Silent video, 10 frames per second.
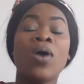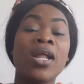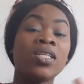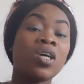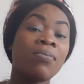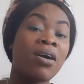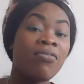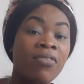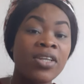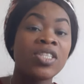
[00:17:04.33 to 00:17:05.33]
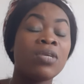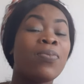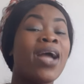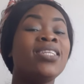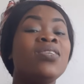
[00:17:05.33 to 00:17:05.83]
when I talk about friendship,
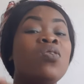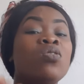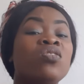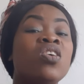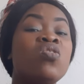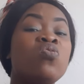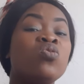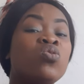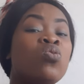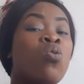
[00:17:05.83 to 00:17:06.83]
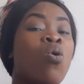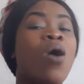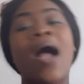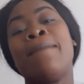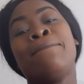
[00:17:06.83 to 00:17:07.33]
I did not say you should
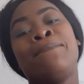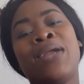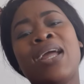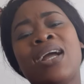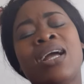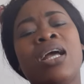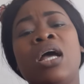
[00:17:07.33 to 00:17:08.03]
go and bring